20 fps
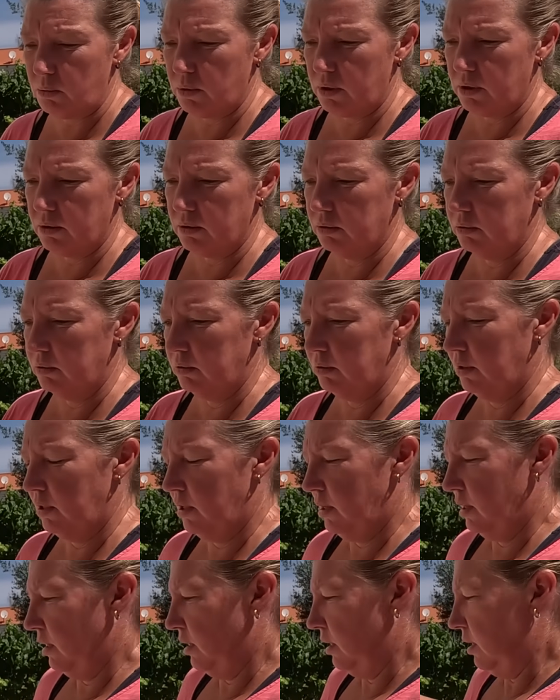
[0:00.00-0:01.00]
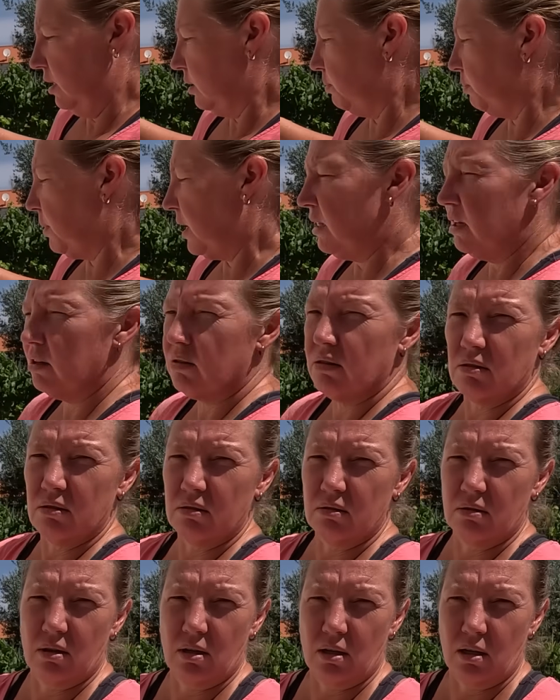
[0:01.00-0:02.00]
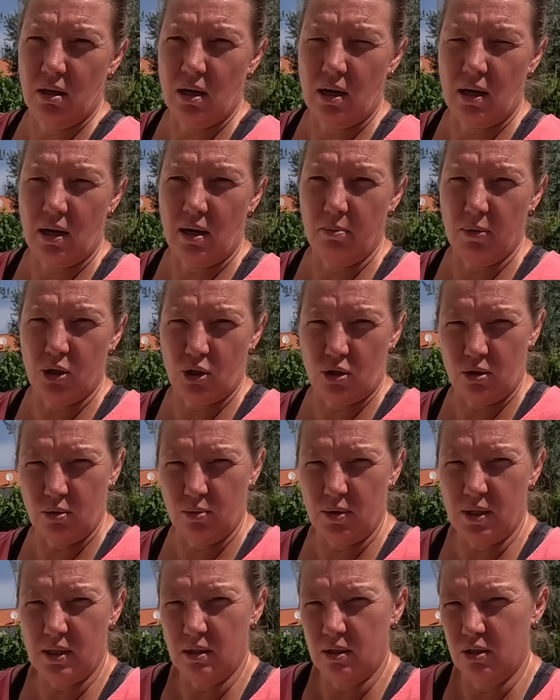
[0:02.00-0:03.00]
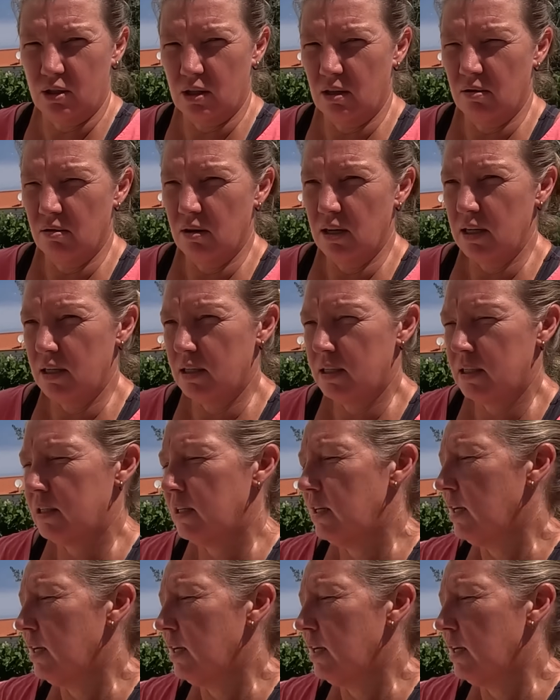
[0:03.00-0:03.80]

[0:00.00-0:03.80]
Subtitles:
will, depending on how much noise it generates,